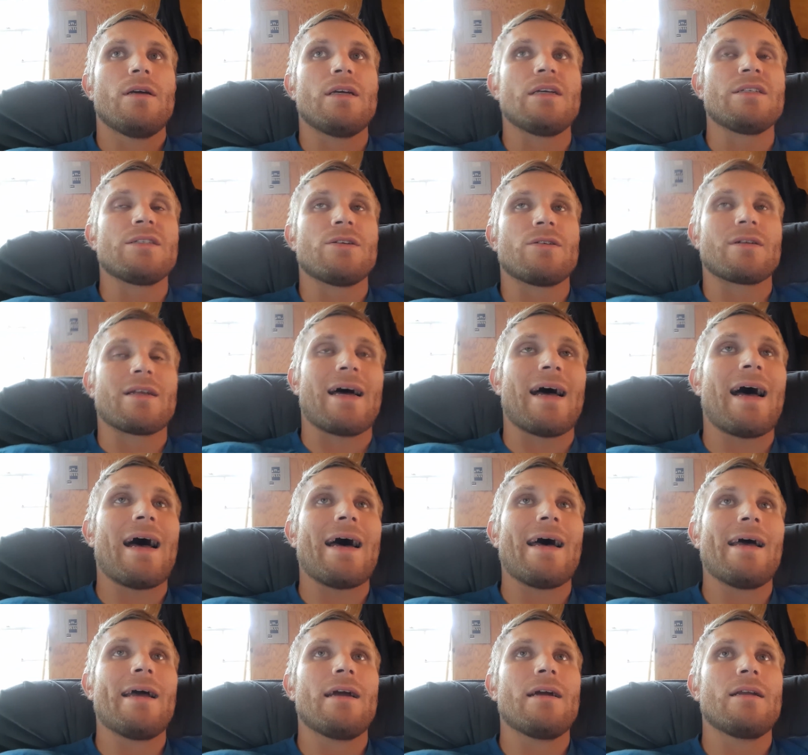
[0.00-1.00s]
easier to
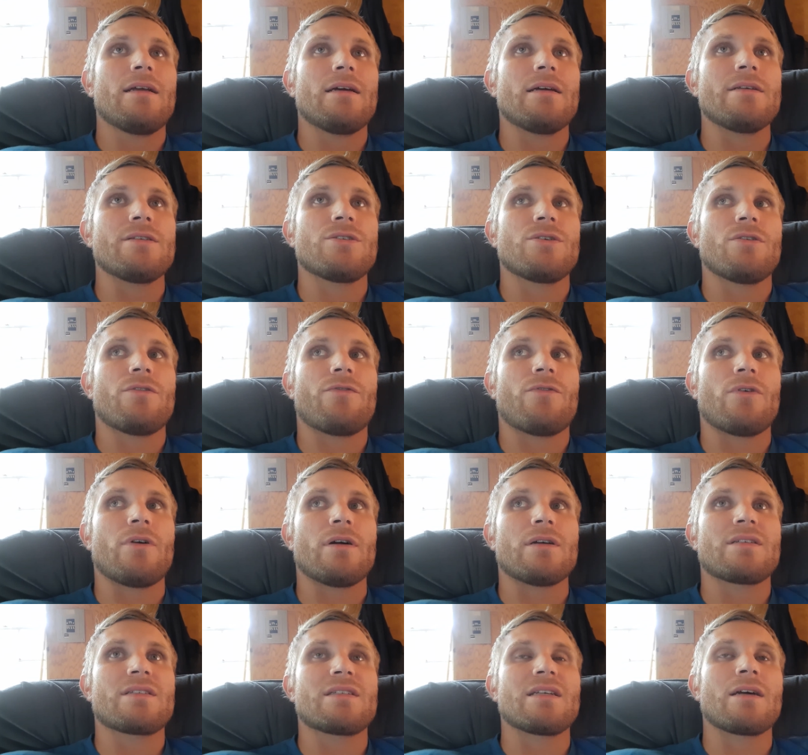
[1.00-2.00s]
hide, easier for
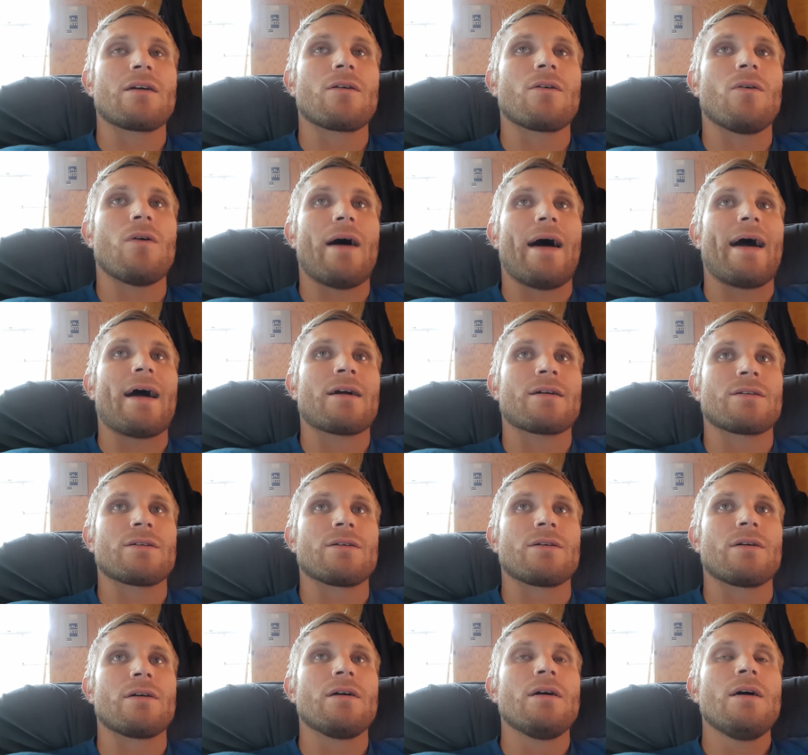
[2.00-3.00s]
a single
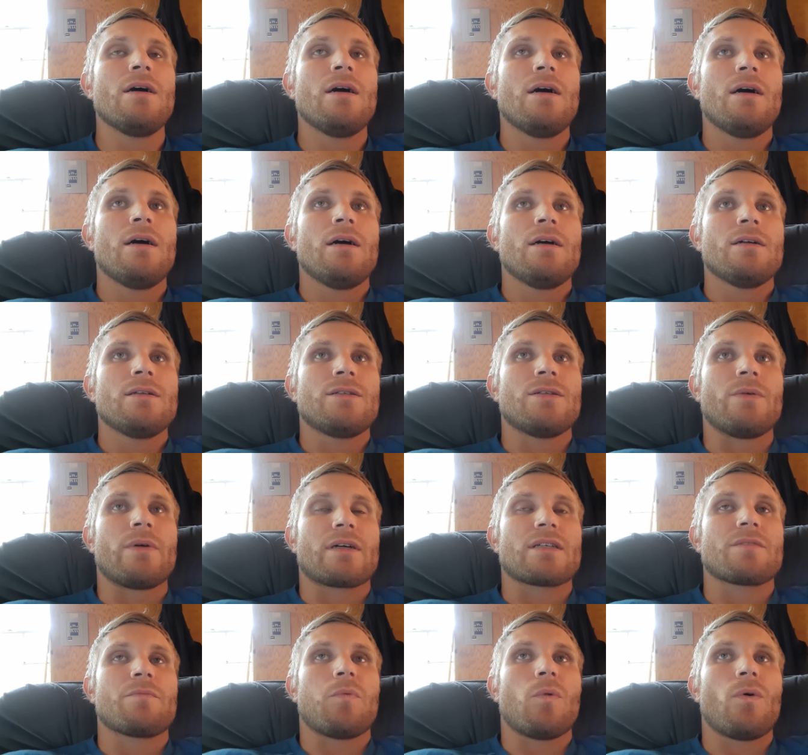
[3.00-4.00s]
actor to
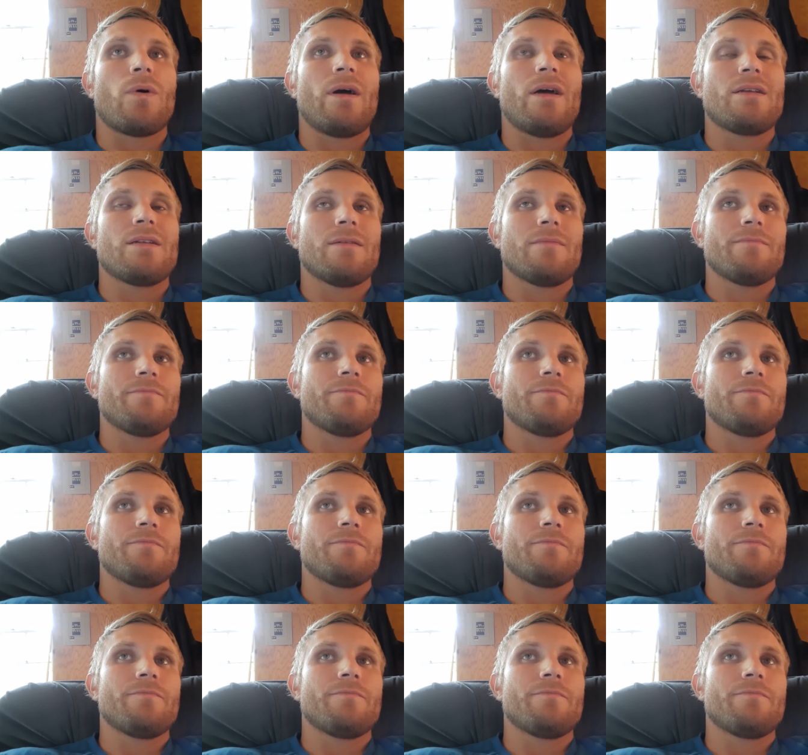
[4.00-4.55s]
exploit.